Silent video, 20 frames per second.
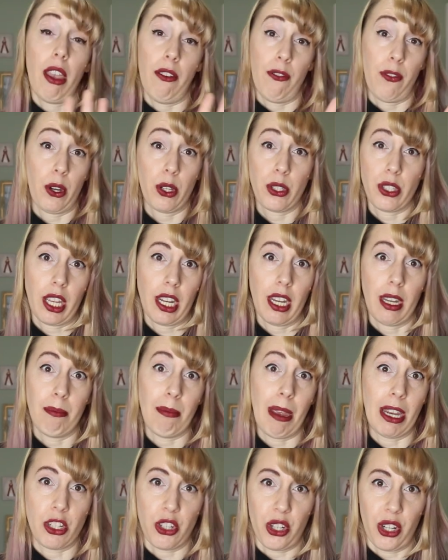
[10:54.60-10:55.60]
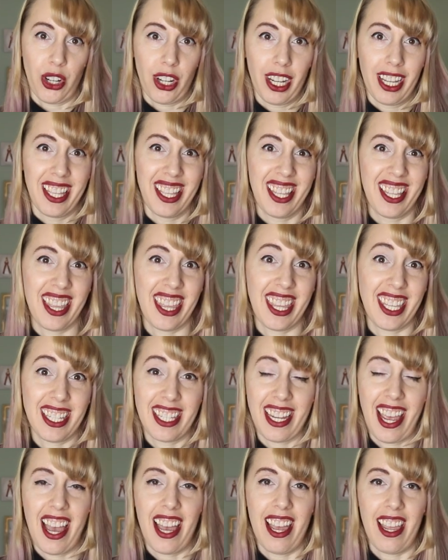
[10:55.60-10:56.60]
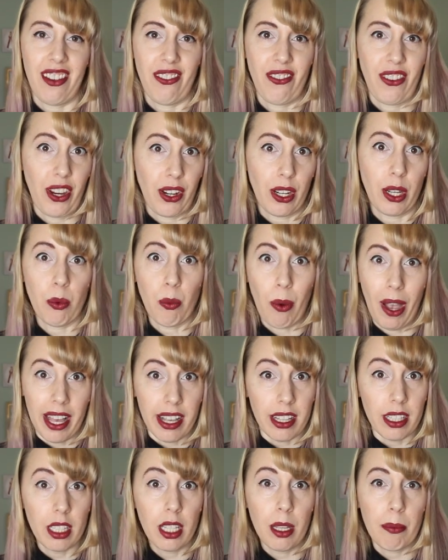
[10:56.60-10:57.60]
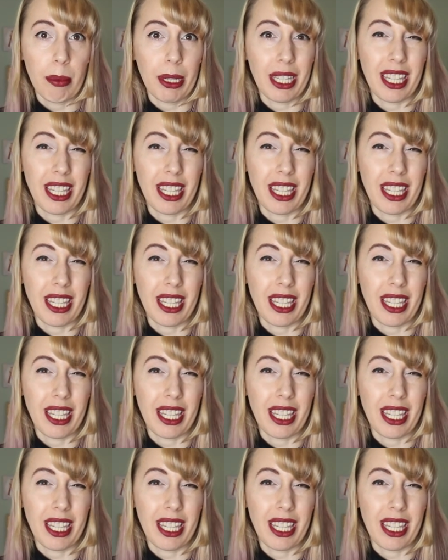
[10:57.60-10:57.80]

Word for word: okay, first I didn't measure the dye very well,